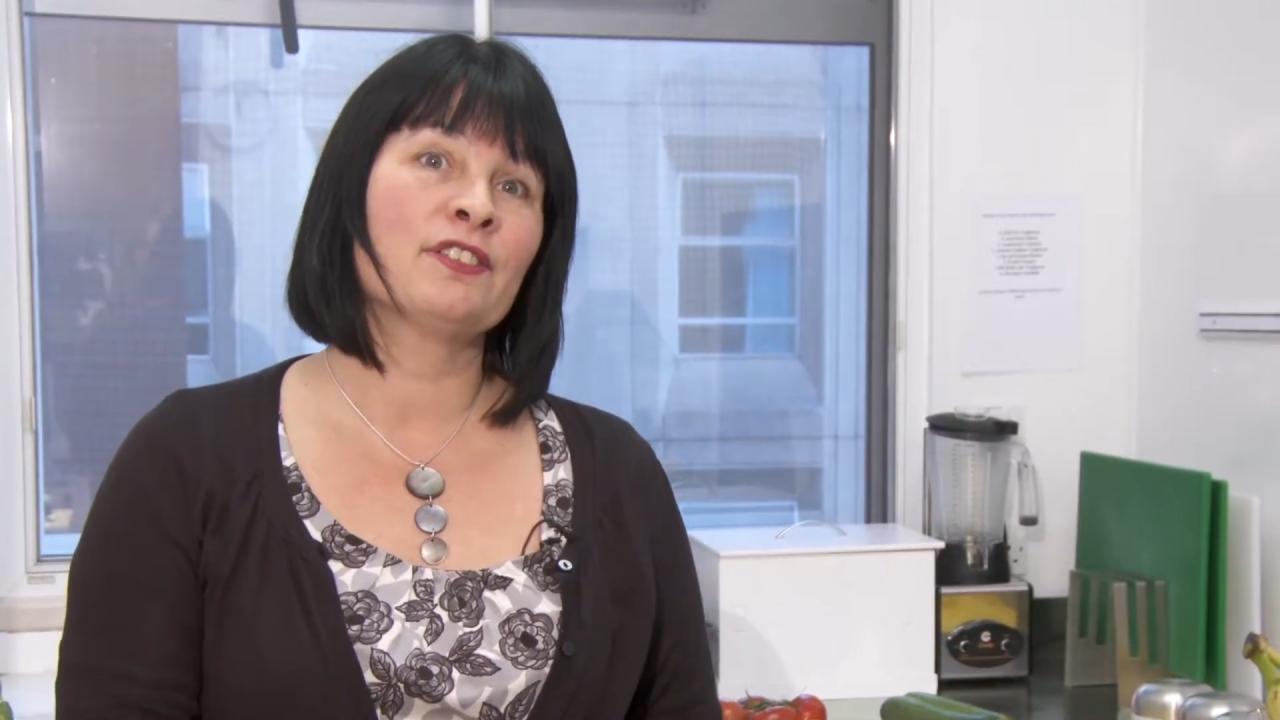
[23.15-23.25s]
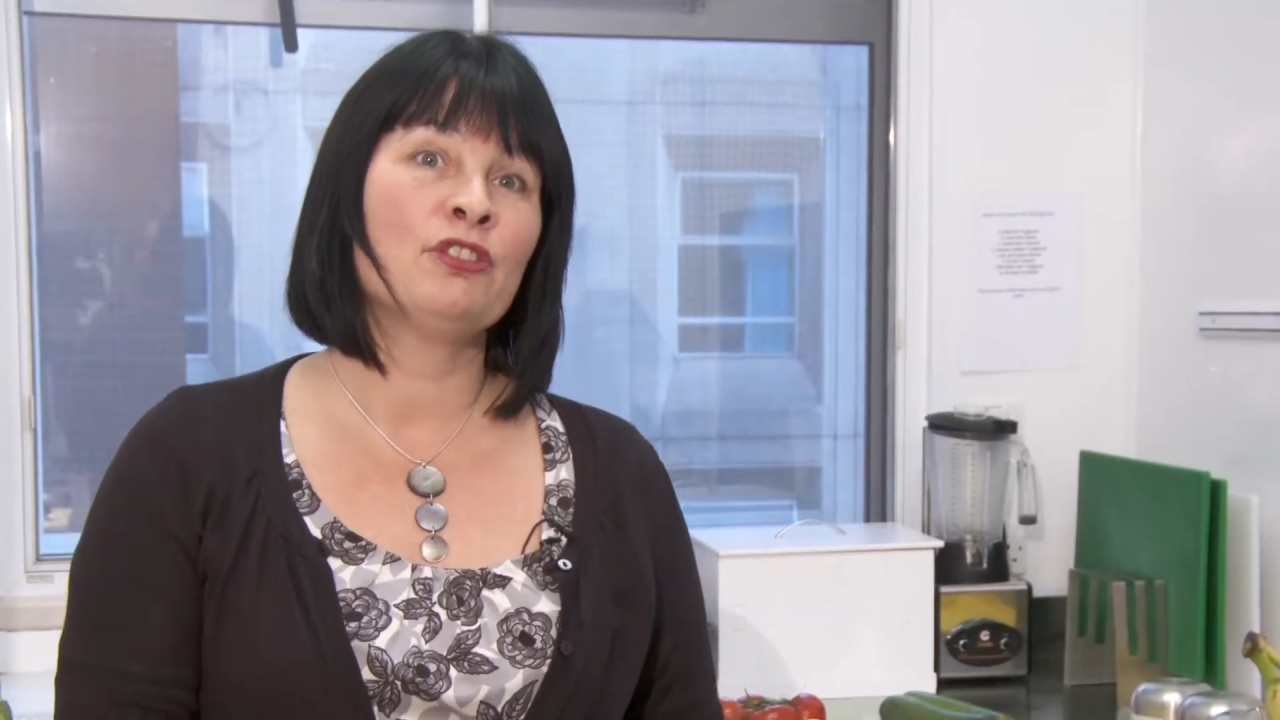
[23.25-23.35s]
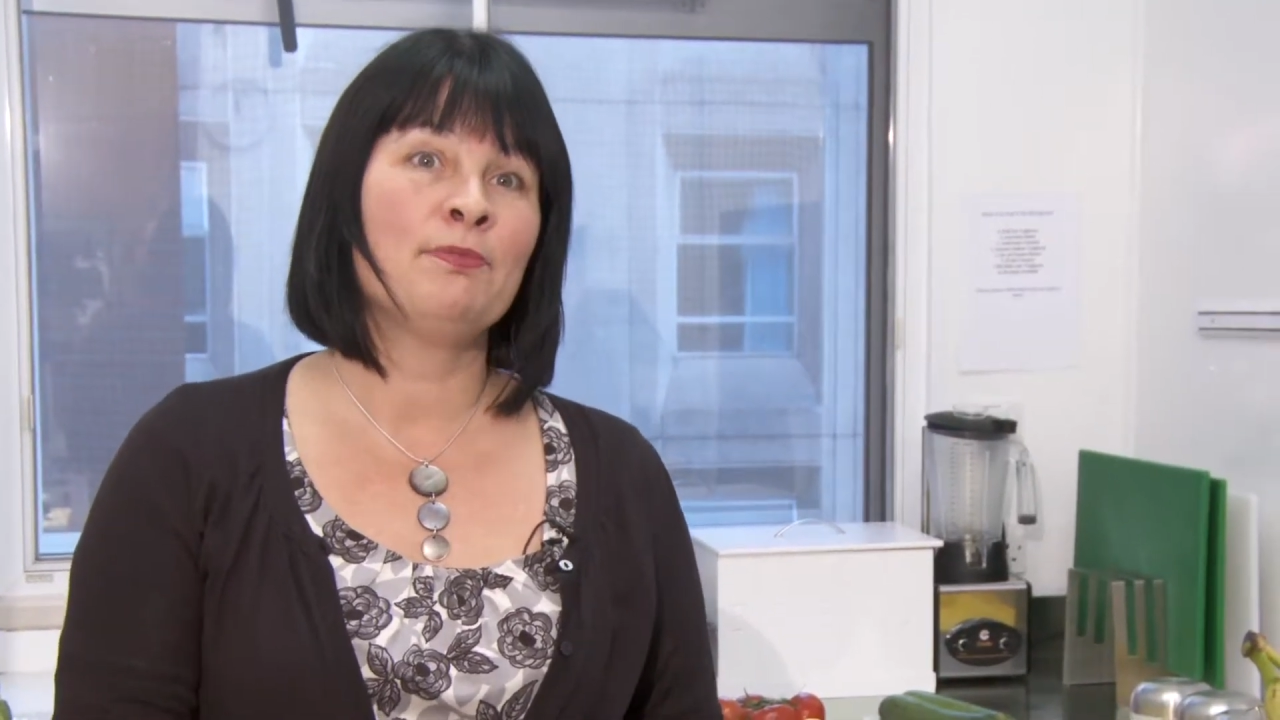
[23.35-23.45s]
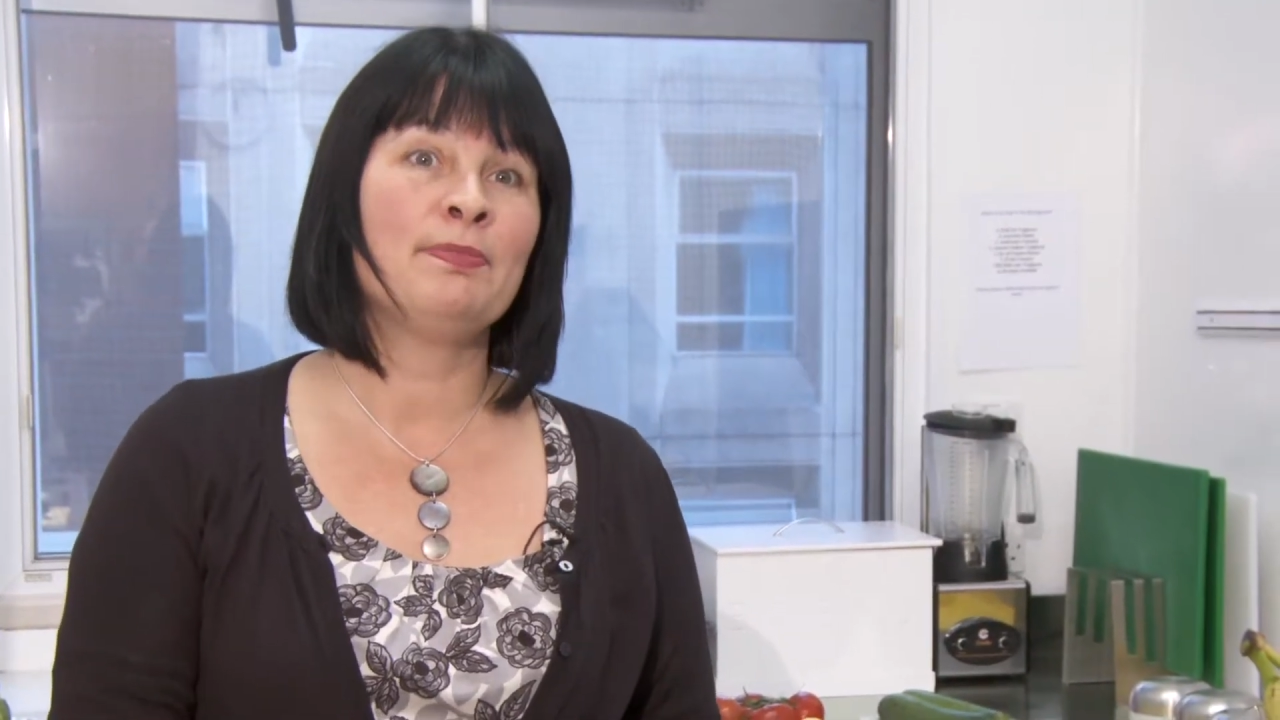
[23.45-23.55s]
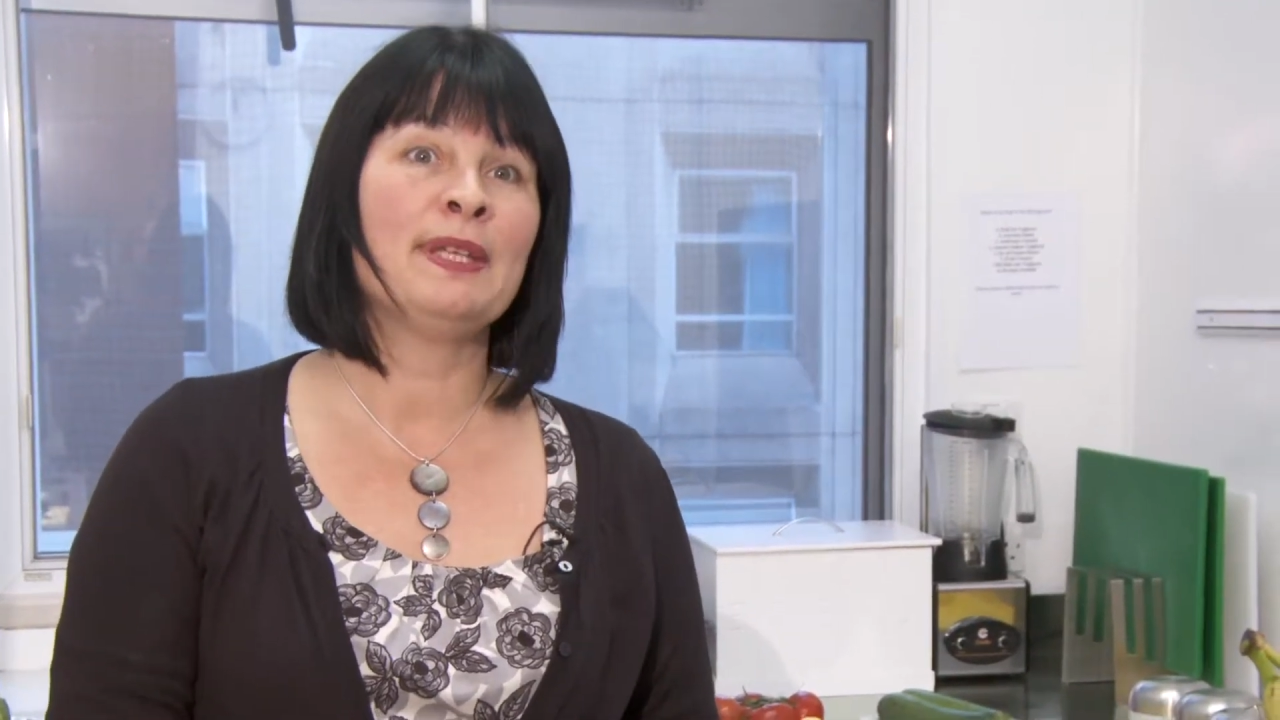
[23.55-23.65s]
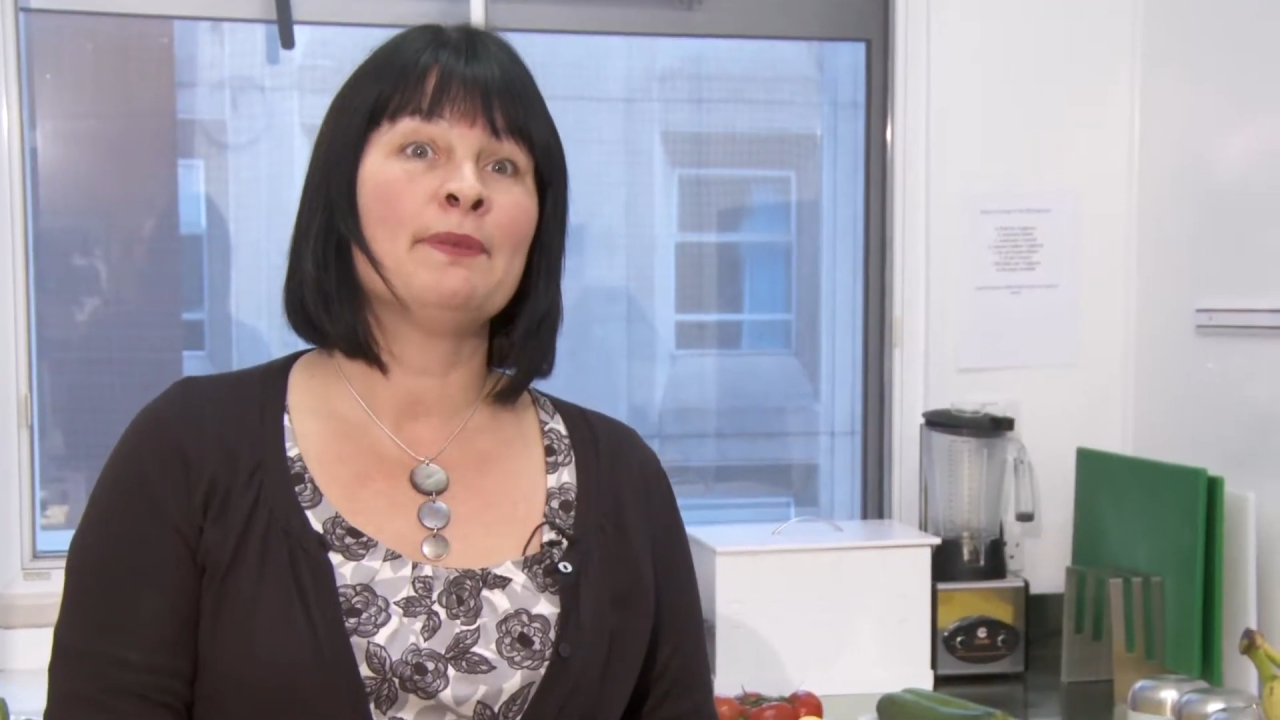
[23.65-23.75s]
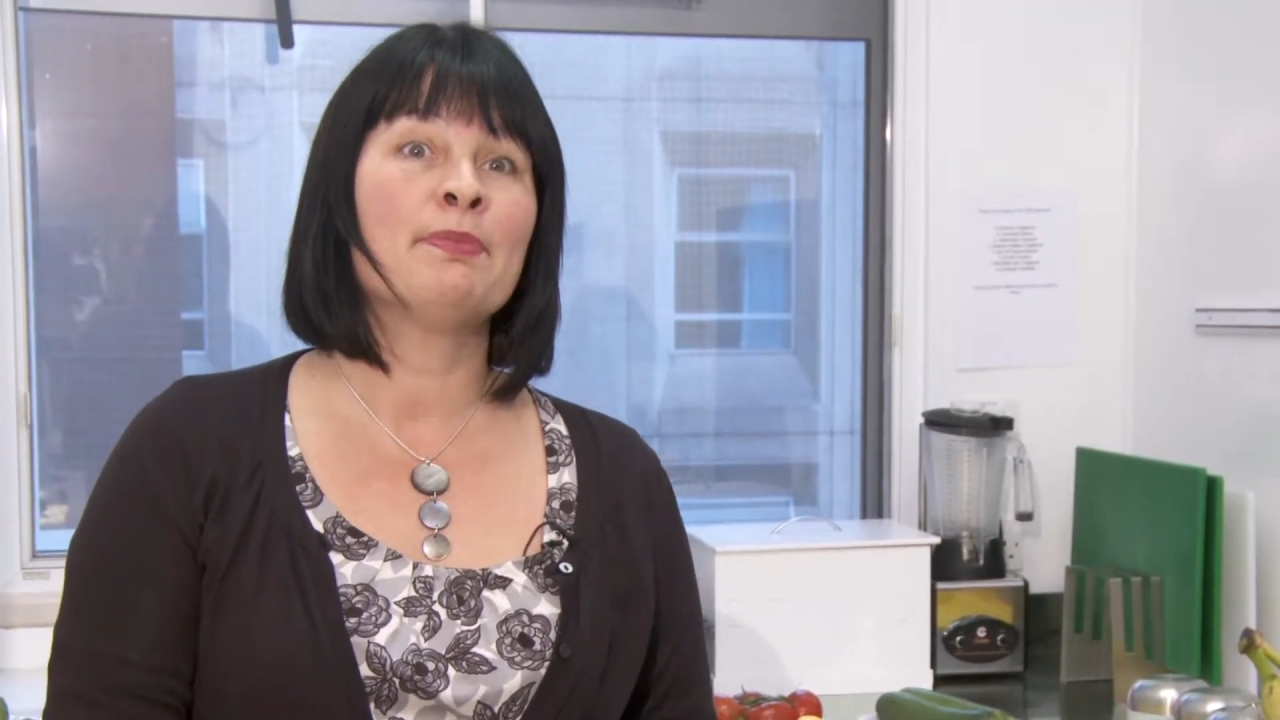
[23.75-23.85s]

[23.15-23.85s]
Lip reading: could be